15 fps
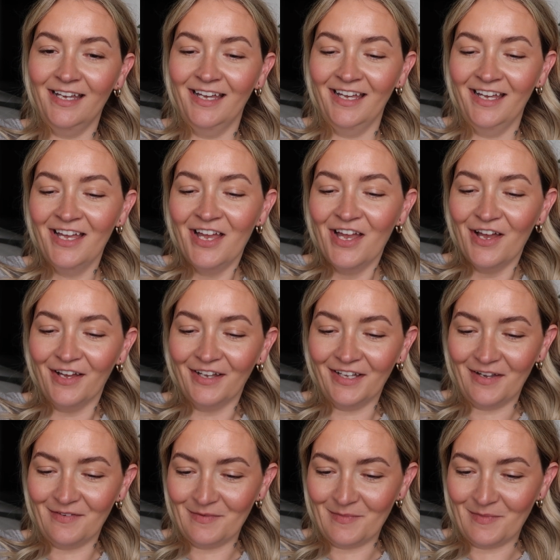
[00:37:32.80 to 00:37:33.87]
I
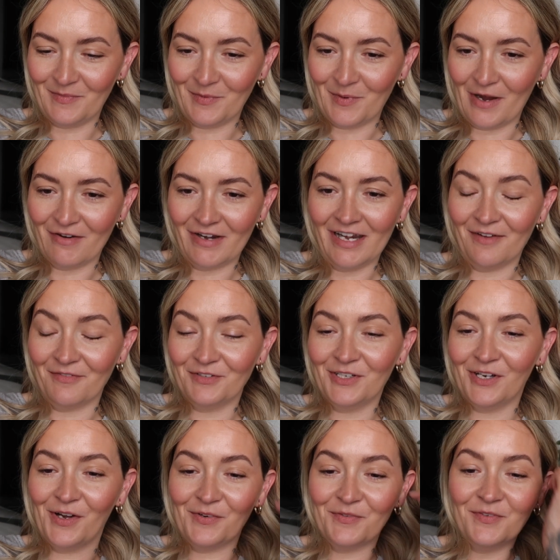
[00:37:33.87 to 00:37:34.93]
can't remember where I left
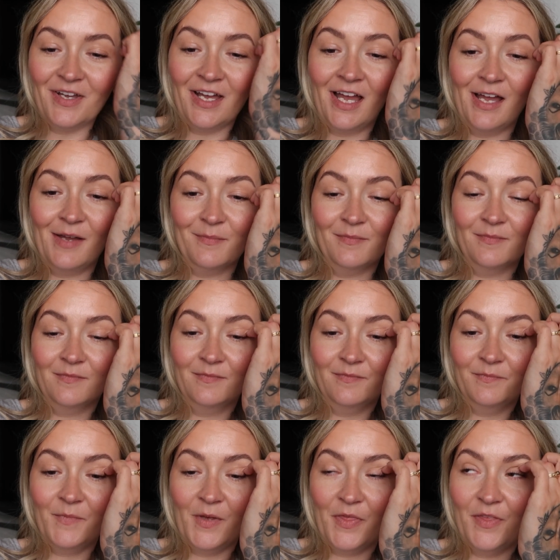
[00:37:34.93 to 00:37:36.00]
off. I
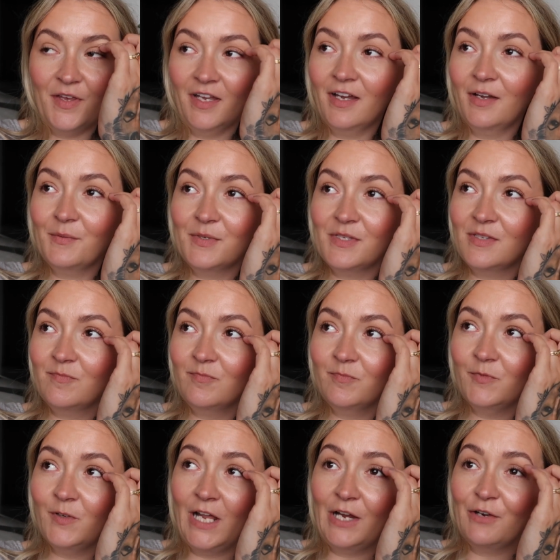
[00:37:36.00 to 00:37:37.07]
think I was
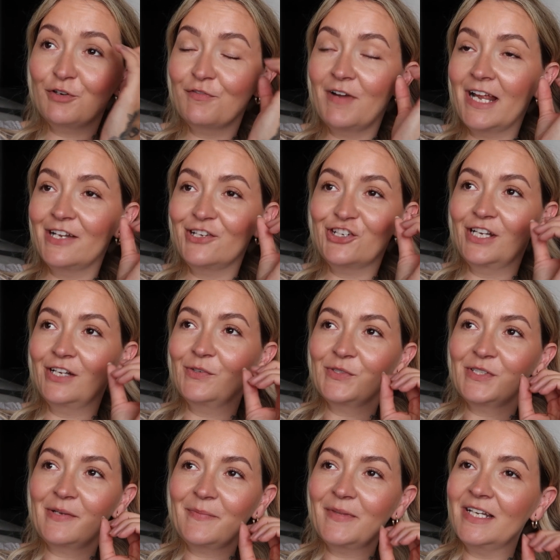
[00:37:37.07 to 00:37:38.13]
flower arranging or
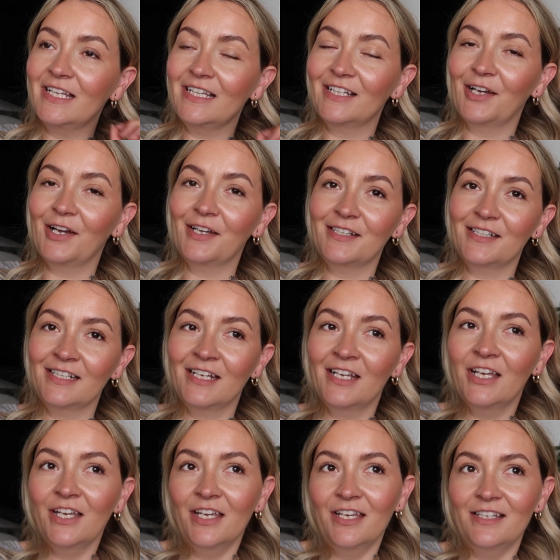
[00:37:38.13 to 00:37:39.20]
something in the garden.
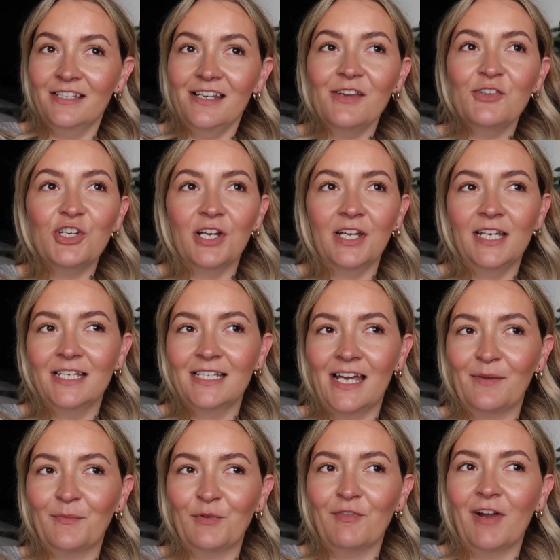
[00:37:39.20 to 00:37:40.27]
It's now chucking it
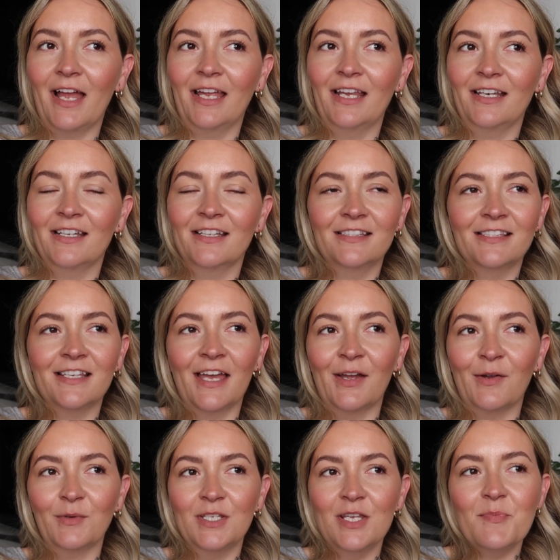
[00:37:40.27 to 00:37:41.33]
down with rain,
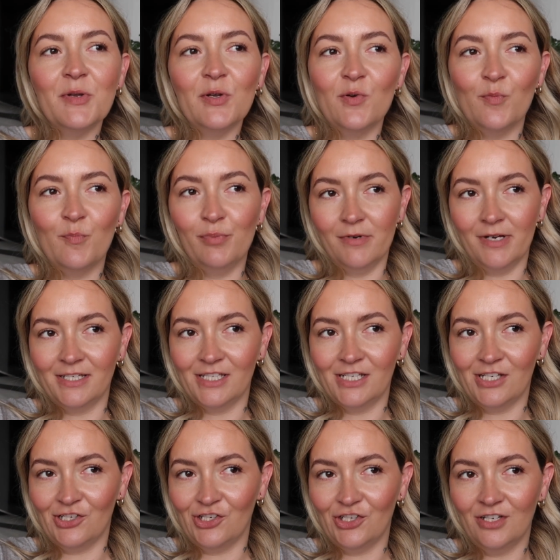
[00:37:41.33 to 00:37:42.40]
so typical
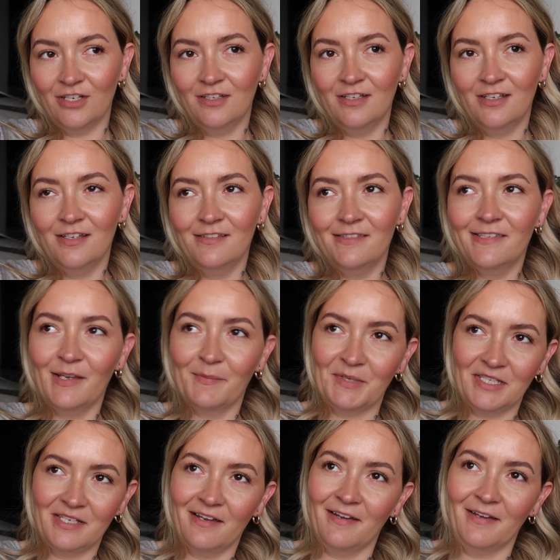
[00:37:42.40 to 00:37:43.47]
British
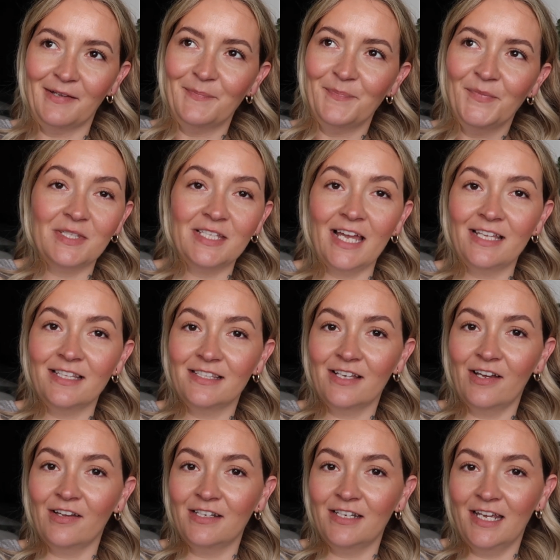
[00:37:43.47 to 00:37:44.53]
summertime. I sat
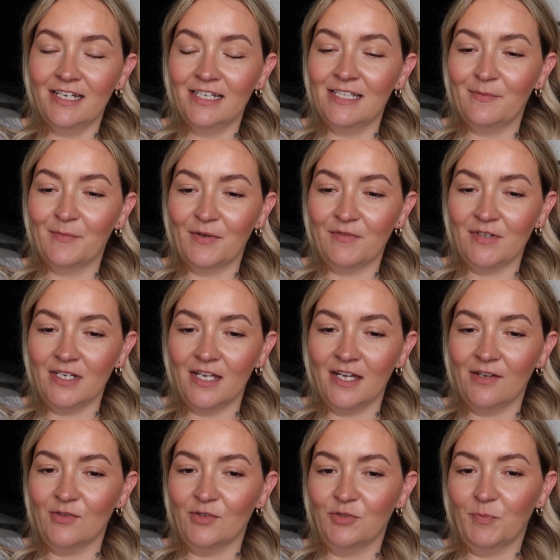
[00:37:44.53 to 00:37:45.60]
inside editing my
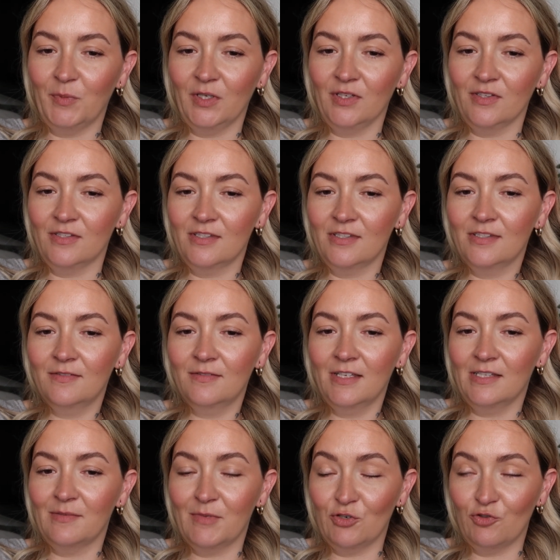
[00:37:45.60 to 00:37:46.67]
videos because
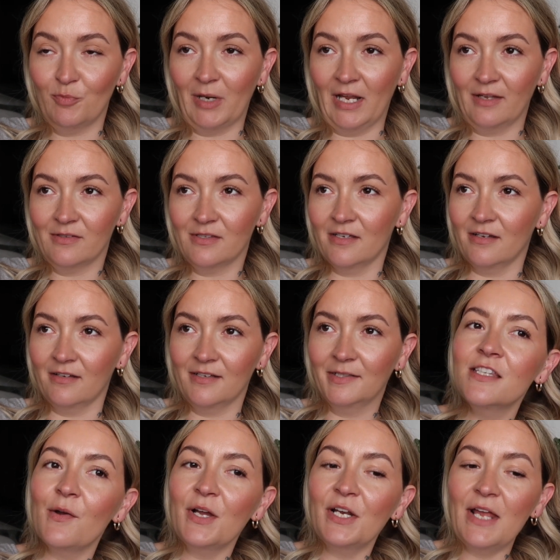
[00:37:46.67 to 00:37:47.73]
it's miserable outside.
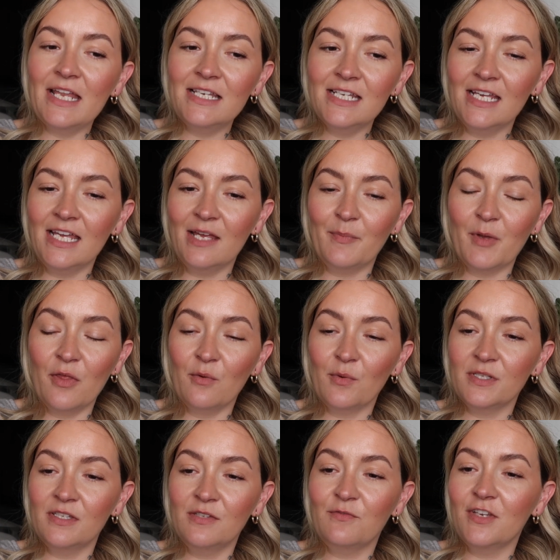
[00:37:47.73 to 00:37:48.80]
So I'm going to end it here, but
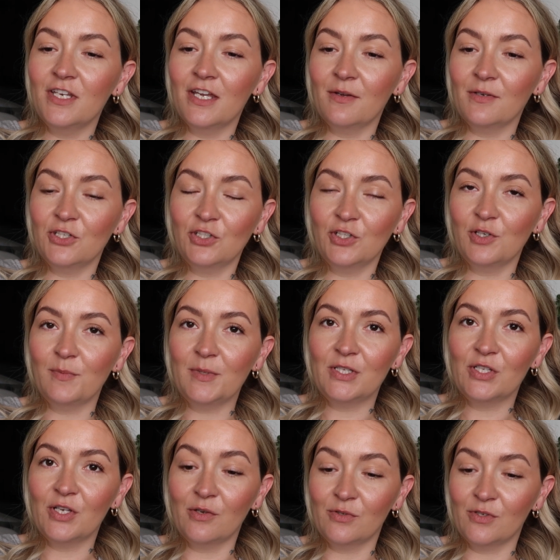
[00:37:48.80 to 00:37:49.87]
otherwise this video is just going to be
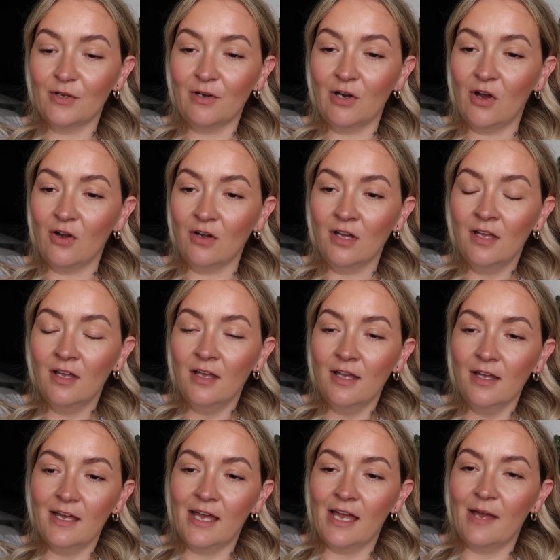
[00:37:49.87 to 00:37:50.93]
so, so long.
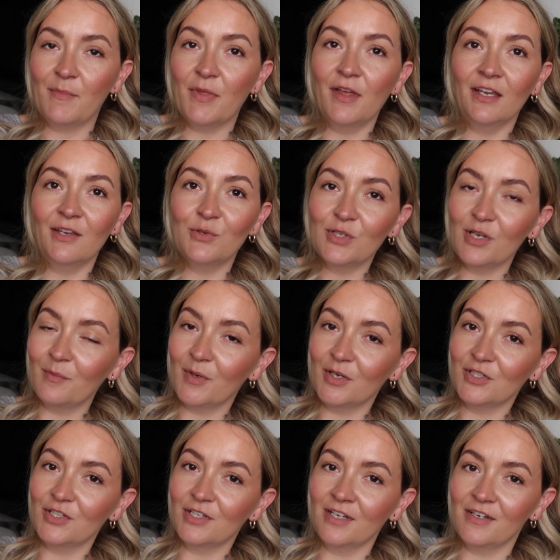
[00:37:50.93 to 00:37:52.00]
Thank you so
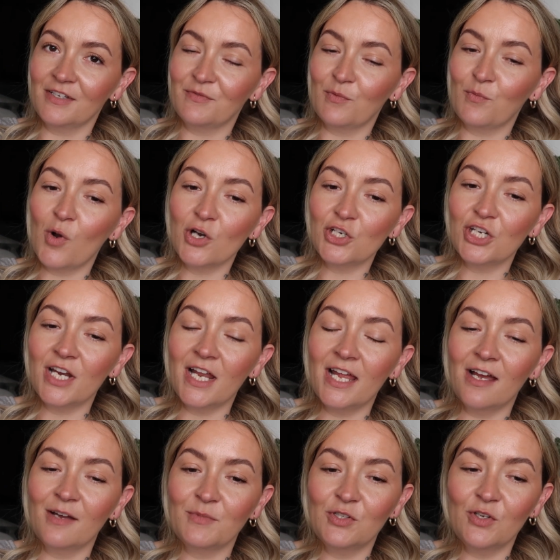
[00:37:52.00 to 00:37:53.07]
much guys for watching
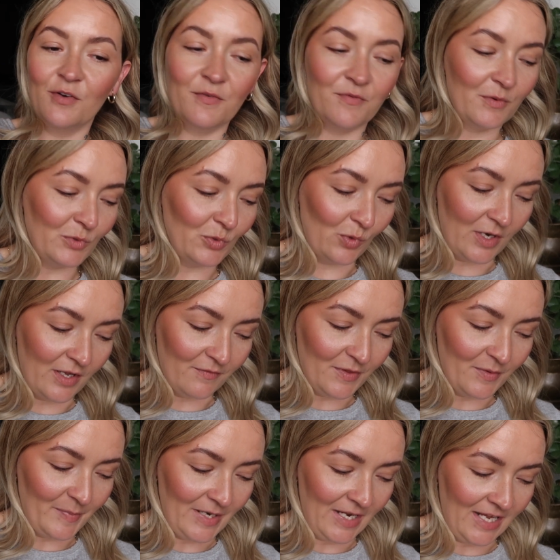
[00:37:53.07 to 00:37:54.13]
it. I'm sorry if it was all over
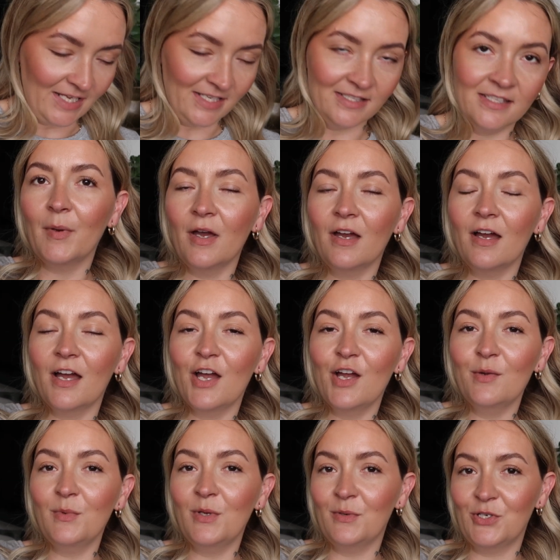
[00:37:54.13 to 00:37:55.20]
the place, but I
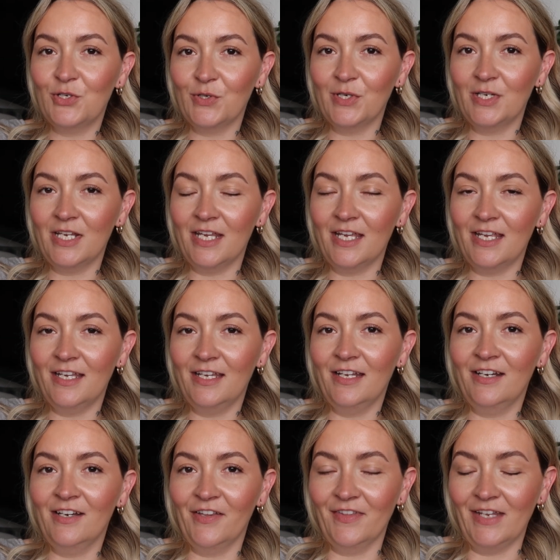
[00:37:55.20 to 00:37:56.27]
hope you enjoyed it
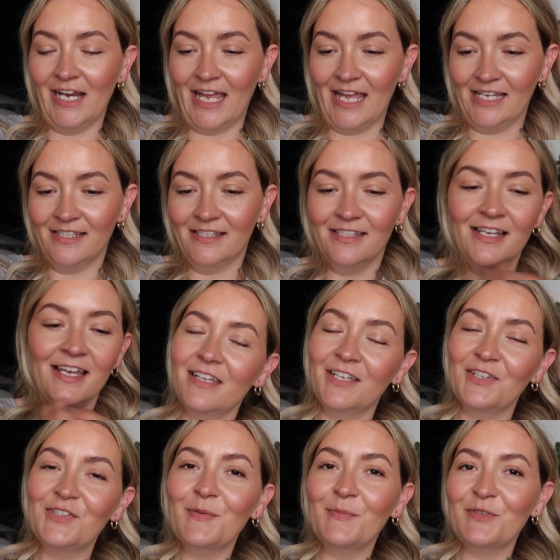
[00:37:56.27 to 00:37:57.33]
nonetheless.
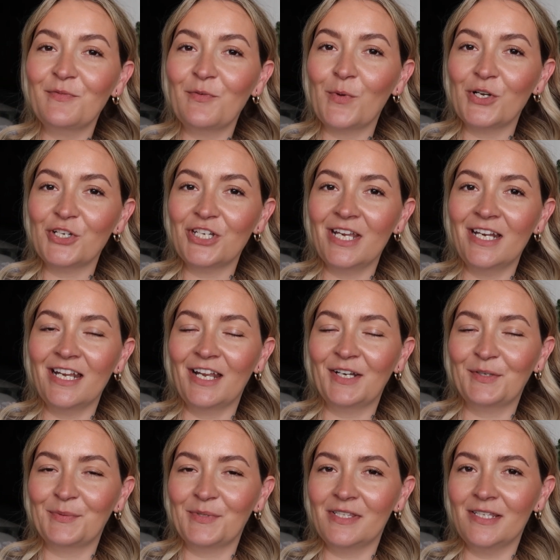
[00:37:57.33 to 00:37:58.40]
Thank you so much for watching, and
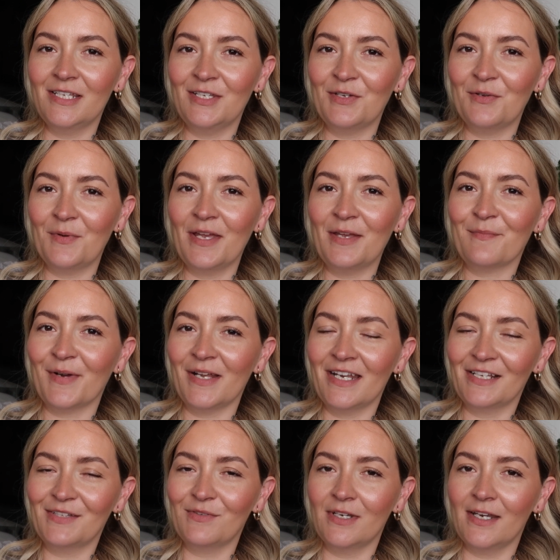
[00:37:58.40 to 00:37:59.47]
I will see you in my
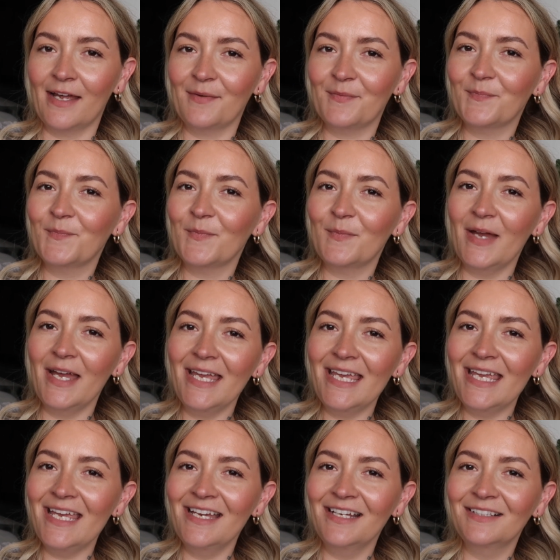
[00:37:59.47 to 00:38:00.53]
next video.
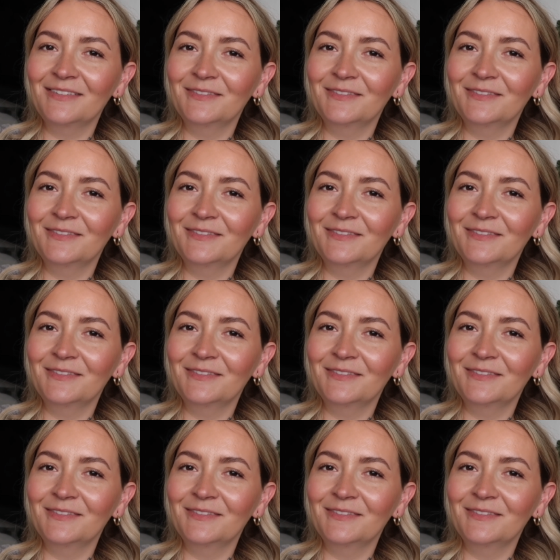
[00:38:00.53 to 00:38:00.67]
Bye!